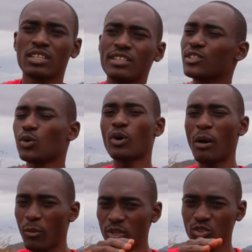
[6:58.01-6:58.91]
So
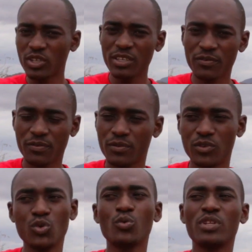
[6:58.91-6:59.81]
I'm going to leave
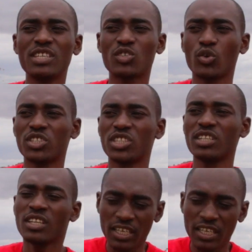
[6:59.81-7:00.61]
you with this question.